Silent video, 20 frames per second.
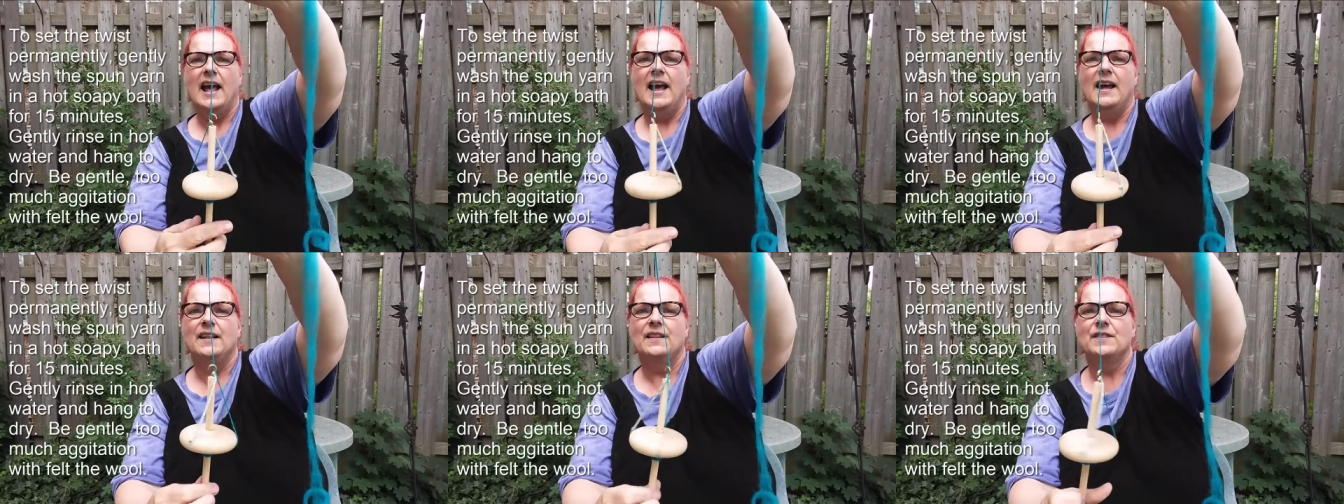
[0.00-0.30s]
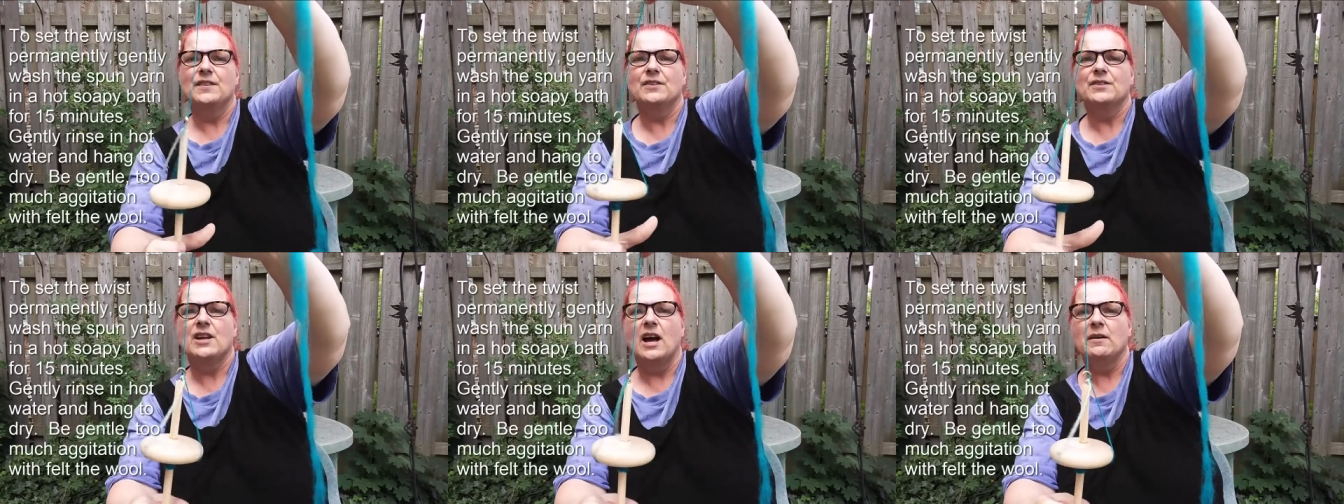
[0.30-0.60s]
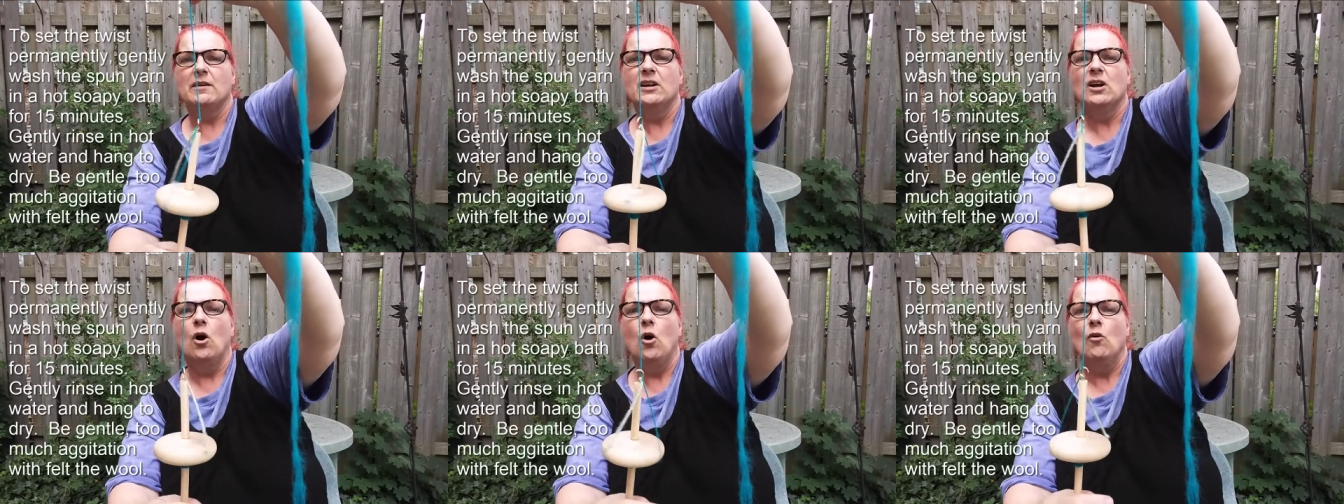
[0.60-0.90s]
And
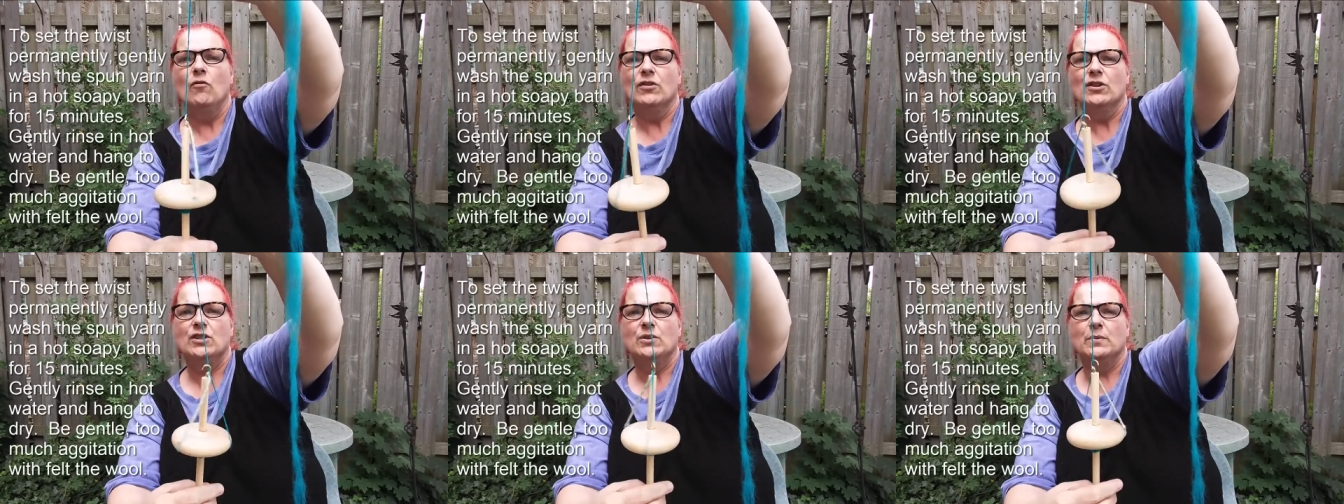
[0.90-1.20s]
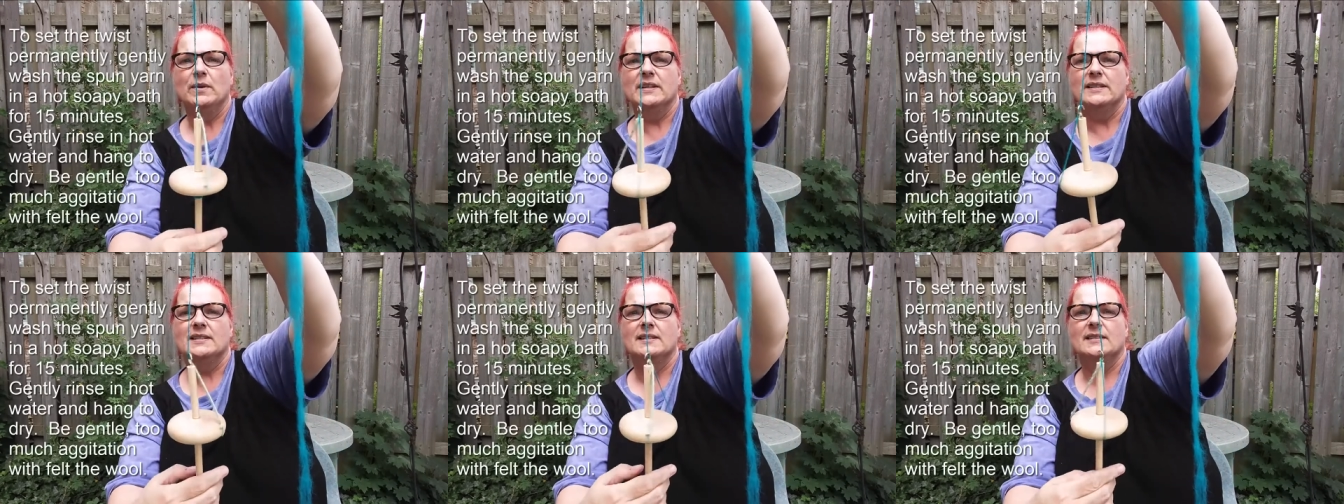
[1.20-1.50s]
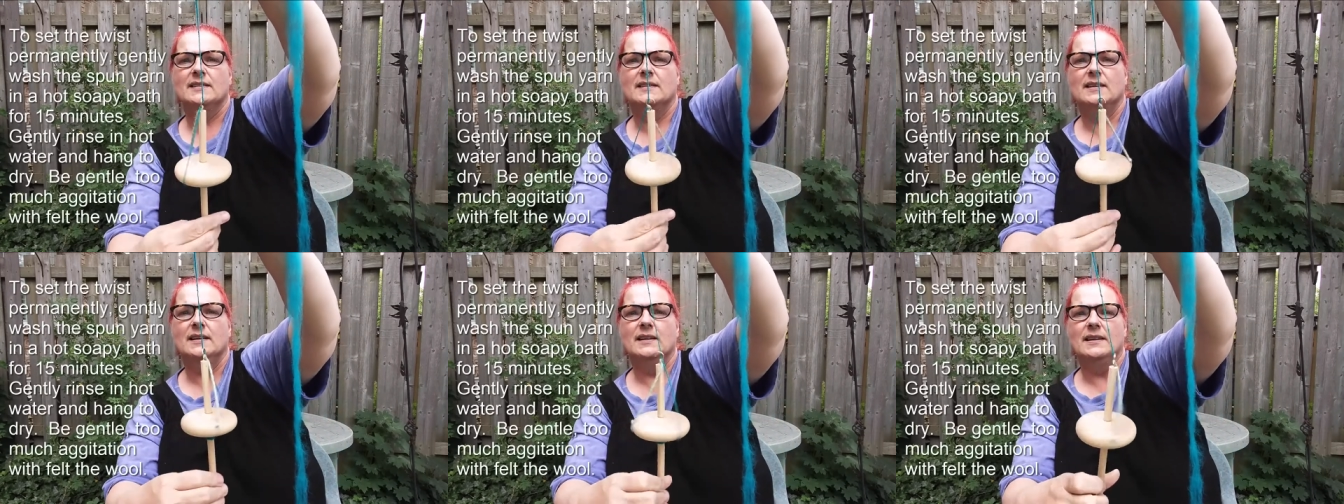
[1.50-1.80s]
I'm going to over
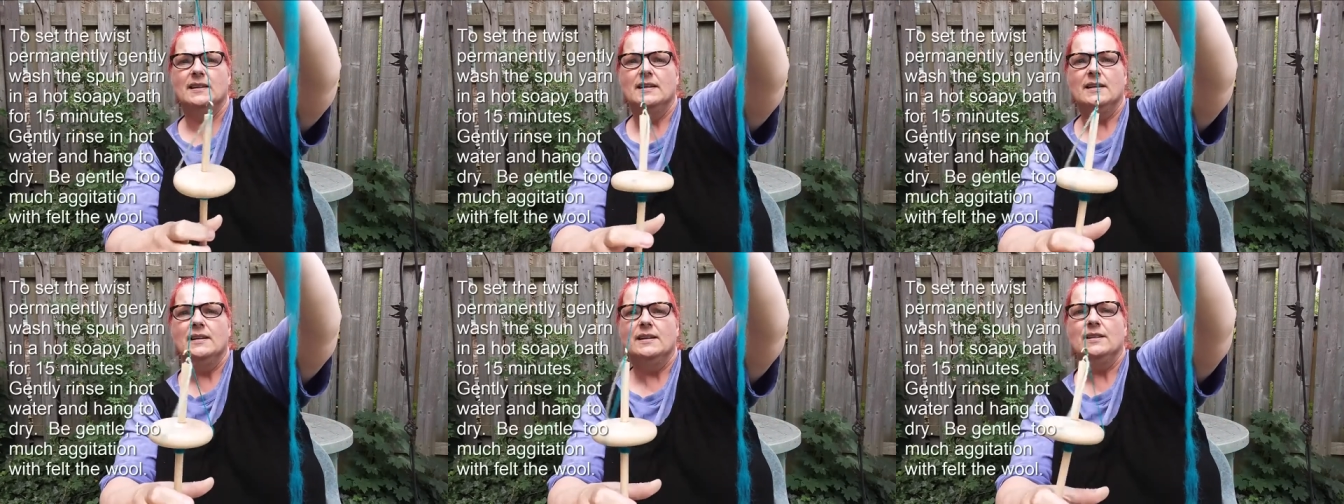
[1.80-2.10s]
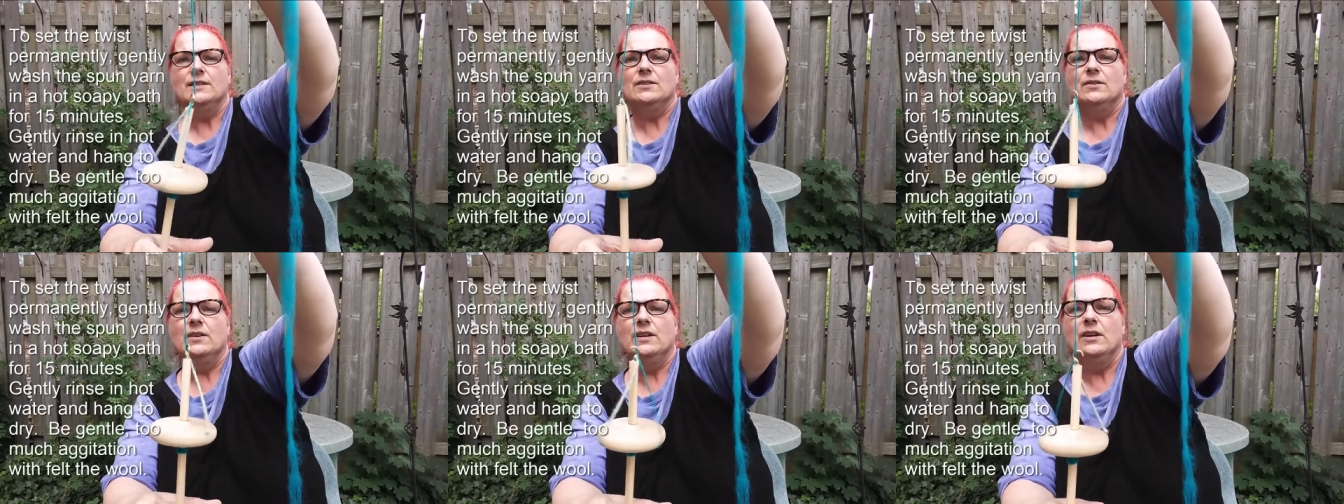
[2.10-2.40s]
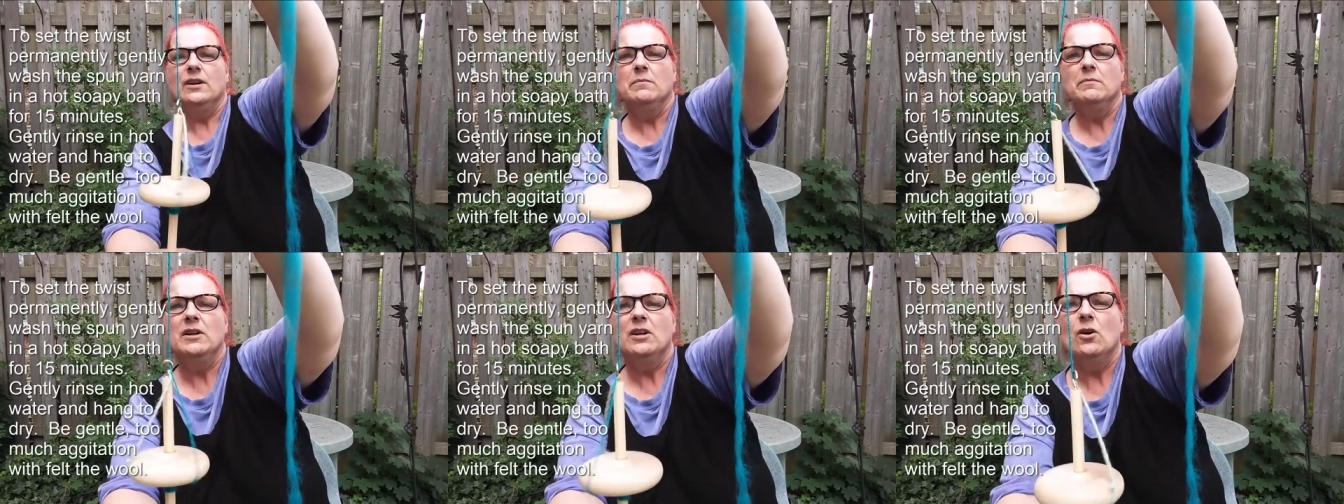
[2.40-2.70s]
twist. So
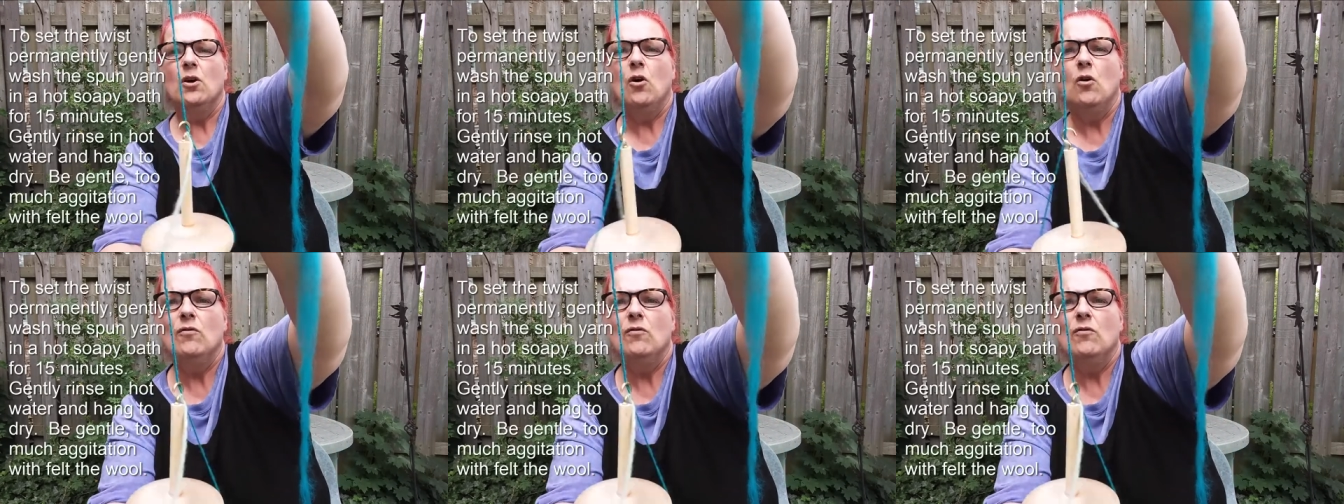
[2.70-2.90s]
here I'm going to